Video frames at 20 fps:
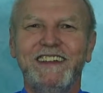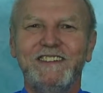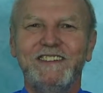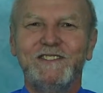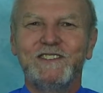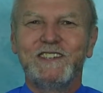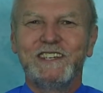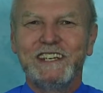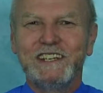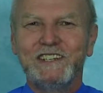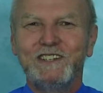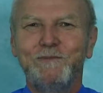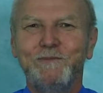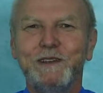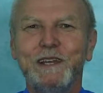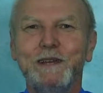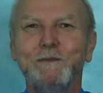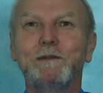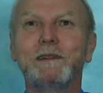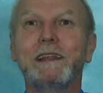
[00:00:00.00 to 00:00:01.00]
You see, to
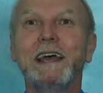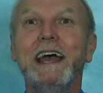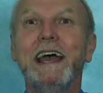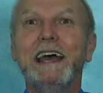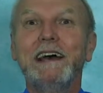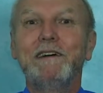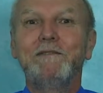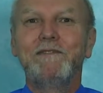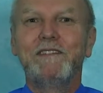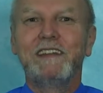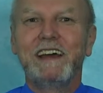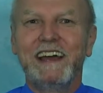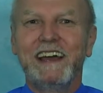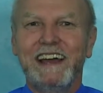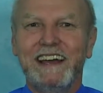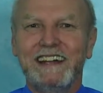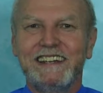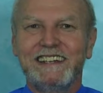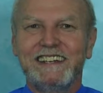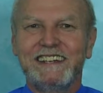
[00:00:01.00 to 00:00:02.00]
be able to have
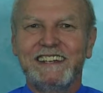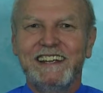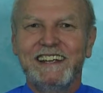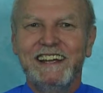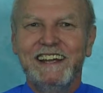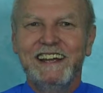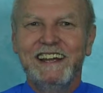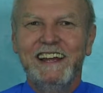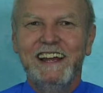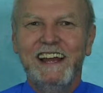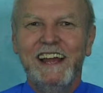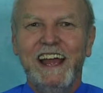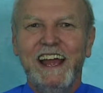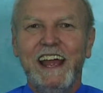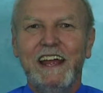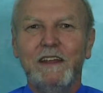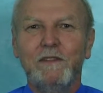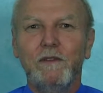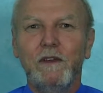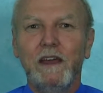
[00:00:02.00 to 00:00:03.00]
that
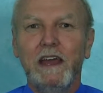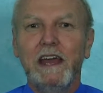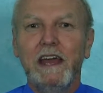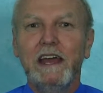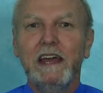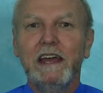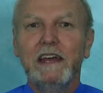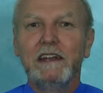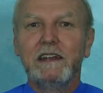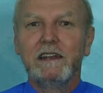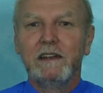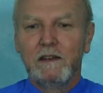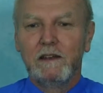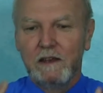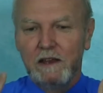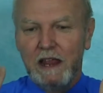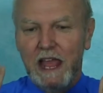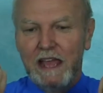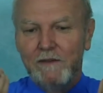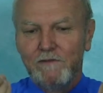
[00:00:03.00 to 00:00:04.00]
and then
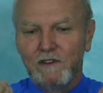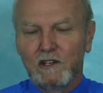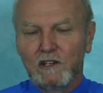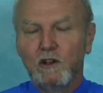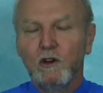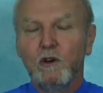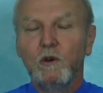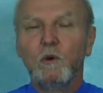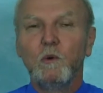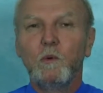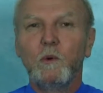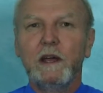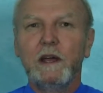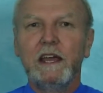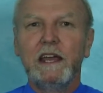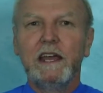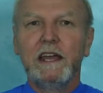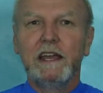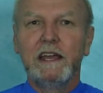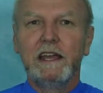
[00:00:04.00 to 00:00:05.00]
have it go
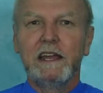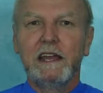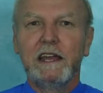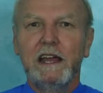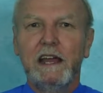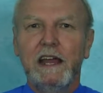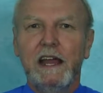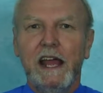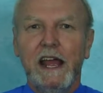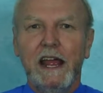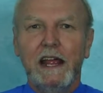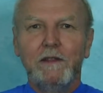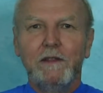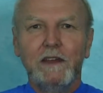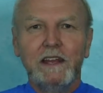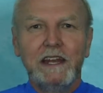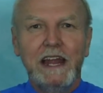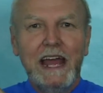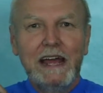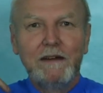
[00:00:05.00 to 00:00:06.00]
away and
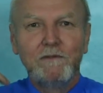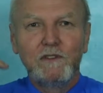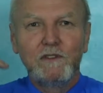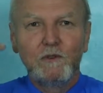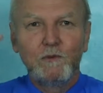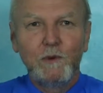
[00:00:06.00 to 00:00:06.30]
then have the